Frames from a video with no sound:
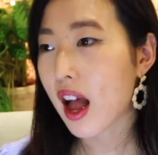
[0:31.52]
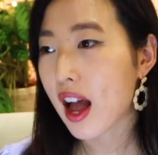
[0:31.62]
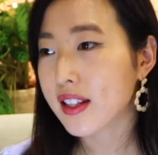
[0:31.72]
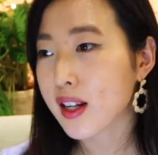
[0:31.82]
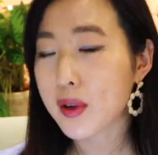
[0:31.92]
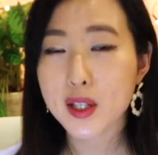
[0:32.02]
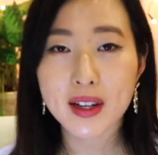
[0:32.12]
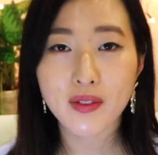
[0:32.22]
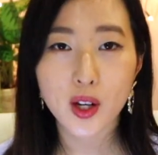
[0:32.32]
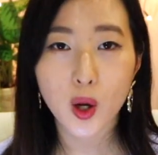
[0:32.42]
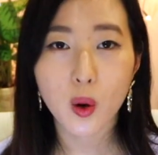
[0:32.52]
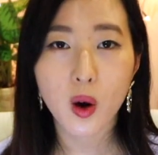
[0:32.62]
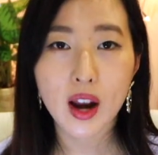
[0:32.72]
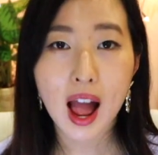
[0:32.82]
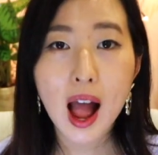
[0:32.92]
And I wanted to make a video
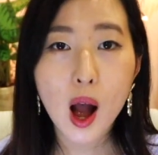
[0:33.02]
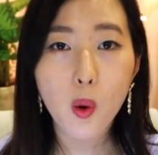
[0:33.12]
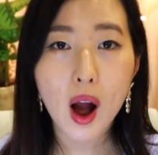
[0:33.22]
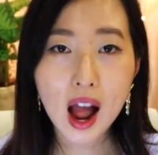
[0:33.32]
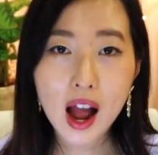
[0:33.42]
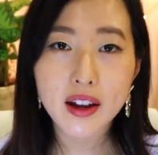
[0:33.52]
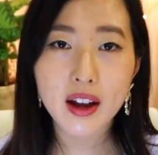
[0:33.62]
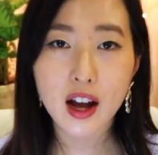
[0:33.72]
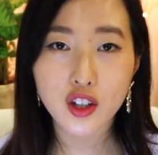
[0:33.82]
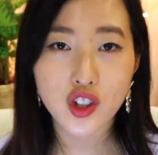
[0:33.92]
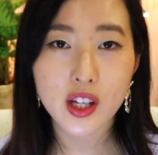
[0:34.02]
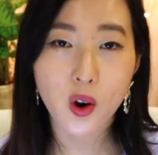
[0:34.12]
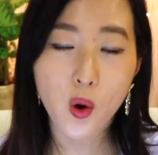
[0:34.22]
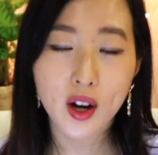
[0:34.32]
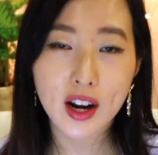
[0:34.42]
on how I actually
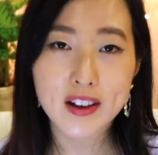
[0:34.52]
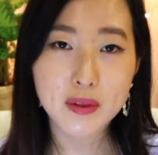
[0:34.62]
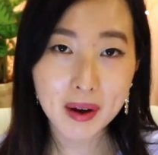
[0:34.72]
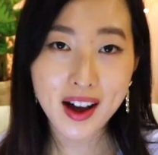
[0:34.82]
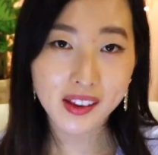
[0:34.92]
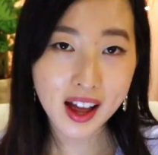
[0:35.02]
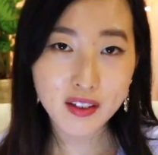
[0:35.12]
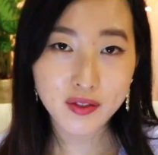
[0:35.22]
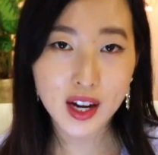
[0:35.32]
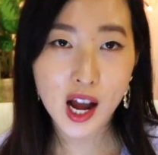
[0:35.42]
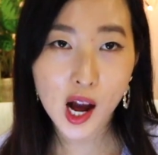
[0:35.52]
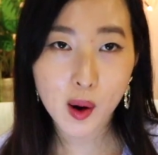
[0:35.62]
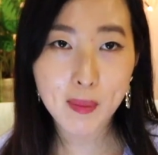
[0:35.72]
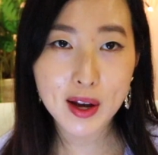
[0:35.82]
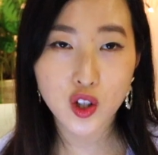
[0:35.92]
organize my life and how
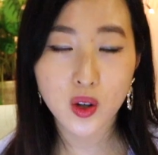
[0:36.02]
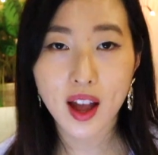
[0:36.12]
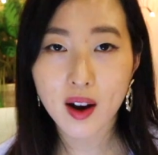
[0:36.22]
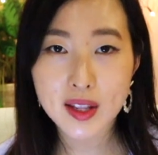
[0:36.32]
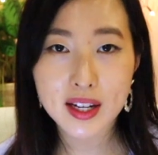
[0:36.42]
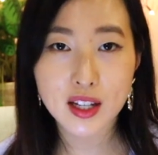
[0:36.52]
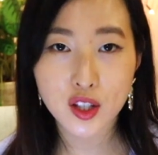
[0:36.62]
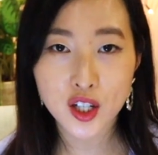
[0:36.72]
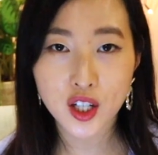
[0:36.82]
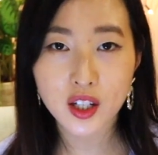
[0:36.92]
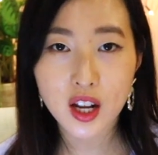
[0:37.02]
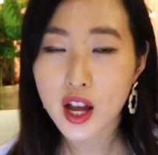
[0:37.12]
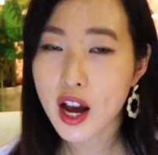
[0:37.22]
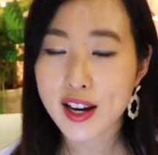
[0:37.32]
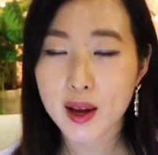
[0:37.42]
I make sure that everything gets done
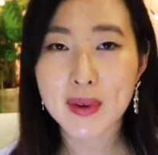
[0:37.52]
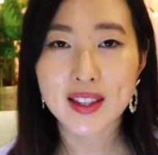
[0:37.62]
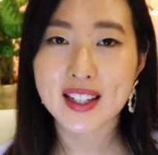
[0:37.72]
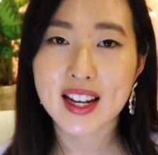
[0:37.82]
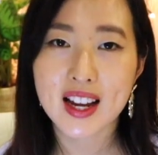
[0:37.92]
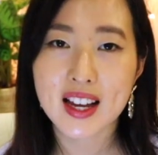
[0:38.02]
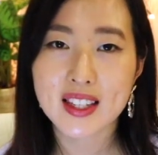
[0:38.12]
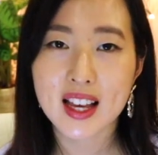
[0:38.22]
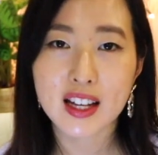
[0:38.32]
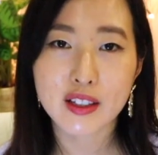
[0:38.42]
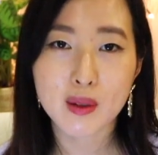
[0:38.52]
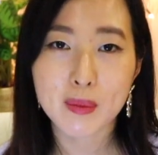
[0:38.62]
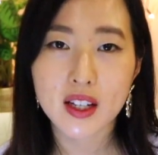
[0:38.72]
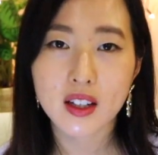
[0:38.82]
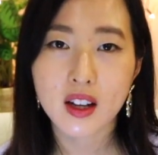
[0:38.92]
and I meet the deadlines that I need to
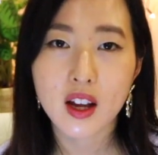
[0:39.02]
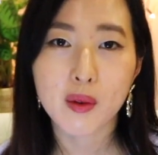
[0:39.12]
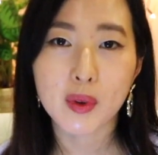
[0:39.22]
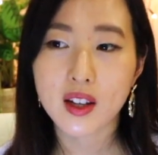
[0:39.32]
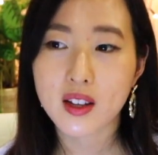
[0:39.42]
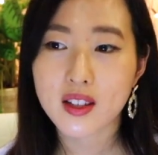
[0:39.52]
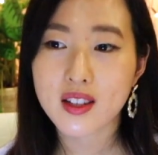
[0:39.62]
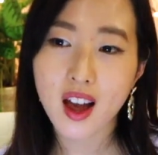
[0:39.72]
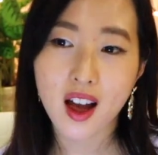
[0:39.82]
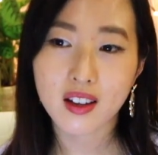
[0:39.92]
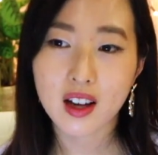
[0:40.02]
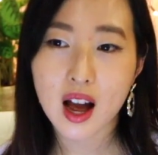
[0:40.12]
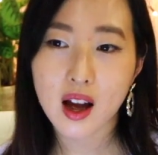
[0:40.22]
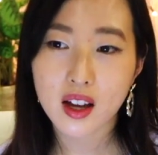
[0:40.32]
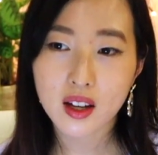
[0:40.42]
meet, because yeah,
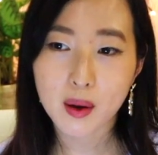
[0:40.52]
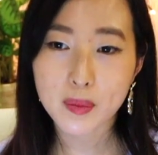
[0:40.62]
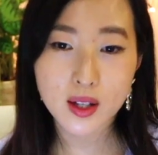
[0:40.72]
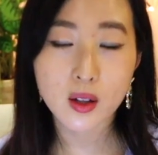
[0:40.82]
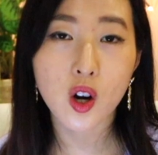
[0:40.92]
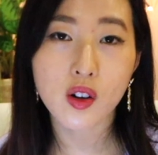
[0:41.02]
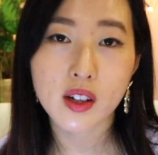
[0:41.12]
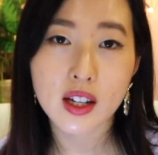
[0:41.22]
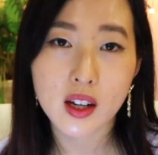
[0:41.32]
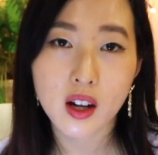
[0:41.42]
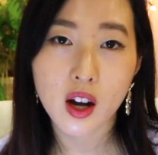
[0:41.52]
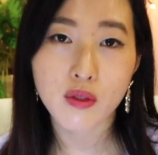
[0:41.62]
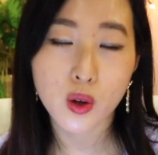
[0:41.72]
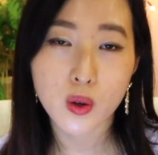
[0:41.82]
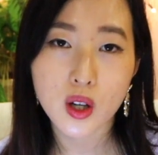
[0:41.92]
I'm still currently
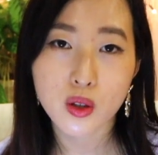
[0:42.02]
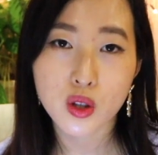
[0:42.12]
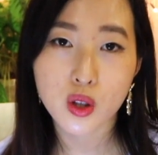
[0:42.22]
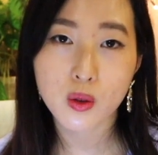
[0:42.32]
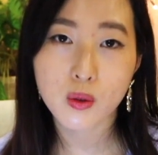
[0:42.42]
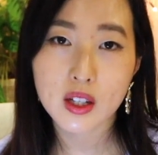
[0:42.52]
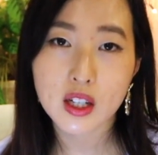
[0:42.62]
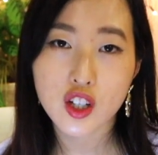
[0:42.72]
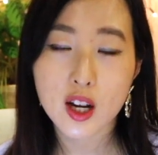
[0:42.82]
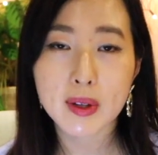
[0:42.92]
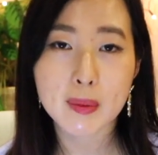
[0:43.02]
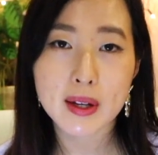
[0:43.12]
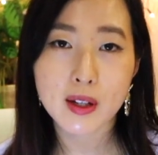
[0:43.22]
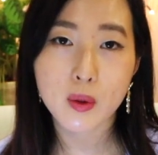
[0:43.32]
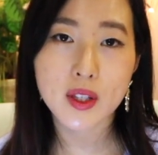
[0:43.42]
enrolled onto the
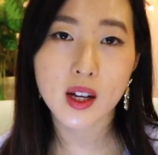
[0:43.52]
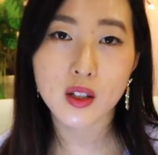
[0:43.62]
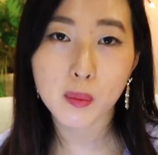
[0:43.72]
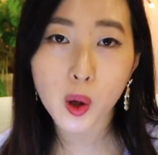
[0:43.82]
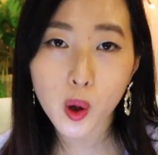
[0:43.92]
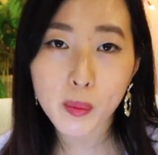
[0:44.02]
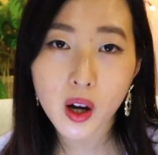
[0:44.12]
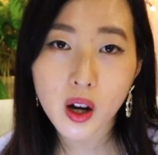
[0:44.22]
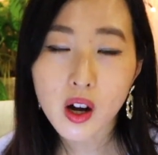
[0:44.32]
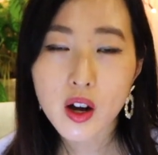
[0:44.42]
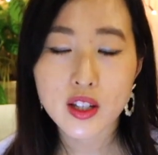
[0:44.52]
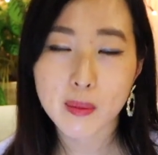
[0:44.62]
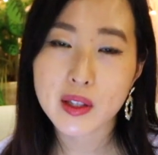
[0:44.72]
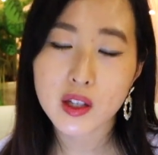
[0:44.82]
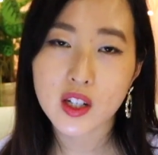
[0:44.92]
JPB UCL diploma, so
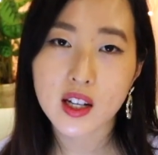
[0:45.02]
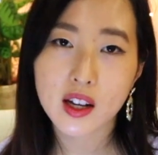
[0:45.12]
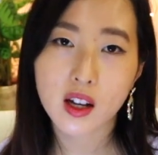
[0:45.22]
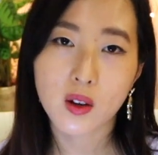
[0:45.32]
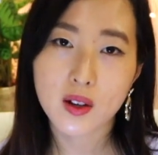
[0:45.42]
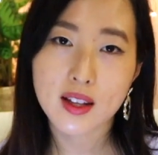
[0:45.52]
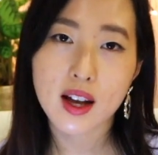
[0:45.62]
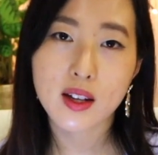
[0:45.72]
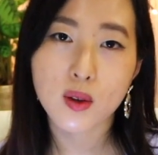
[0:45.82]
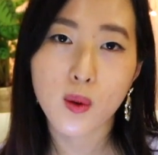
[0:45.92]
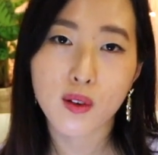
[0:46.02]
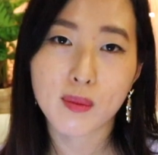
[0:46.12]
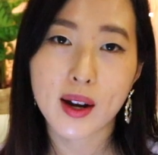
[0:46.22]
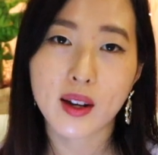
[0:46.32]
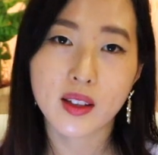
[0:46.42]
I'm studying alongside all of
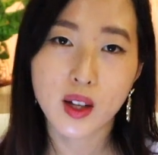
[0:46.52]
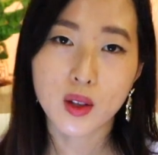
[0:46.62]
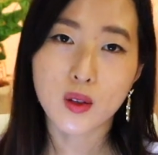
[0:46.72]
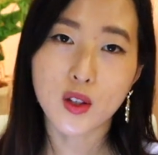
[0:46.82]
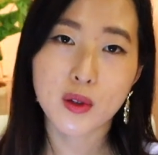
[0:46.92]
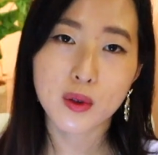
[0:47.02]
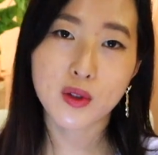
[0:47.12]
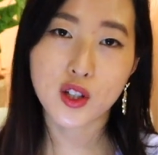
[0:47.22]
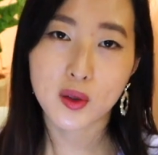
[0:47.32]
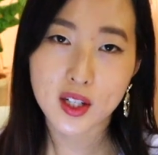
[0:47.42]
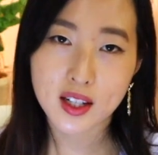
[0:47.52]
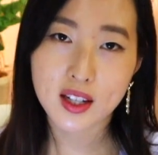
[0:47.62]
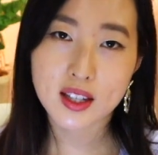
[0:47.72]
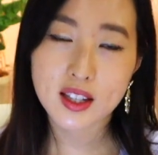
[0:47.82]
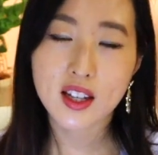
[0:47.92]
my usual
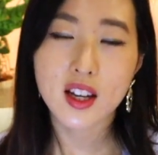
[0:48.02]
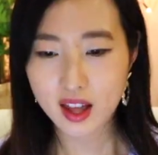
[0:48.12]
duties.